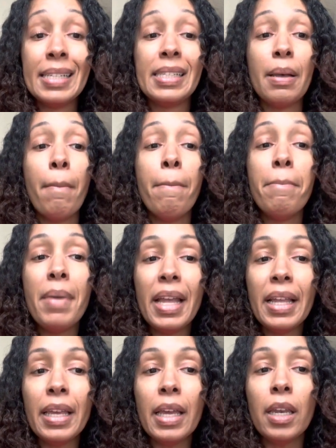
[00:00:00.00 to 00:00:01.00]

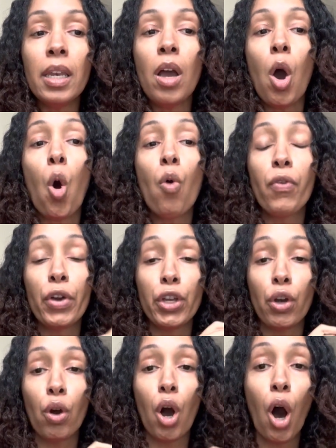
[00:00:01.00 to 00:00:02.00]
dominion over
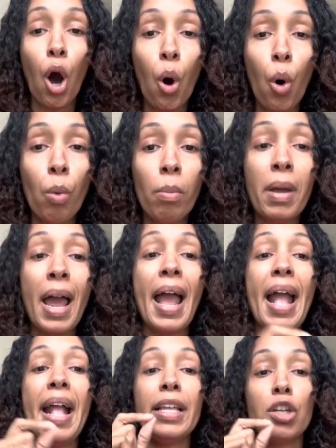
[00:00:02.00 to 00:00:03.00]
your home
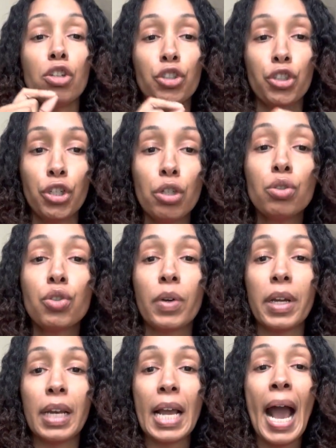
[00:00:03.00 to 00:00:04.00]
and your
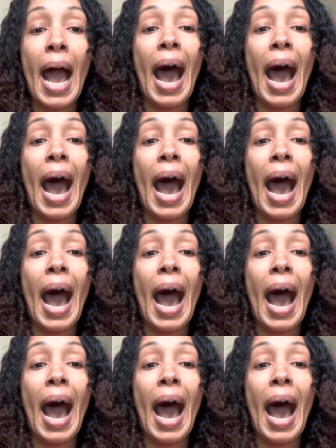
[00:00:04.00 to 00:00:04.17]
children.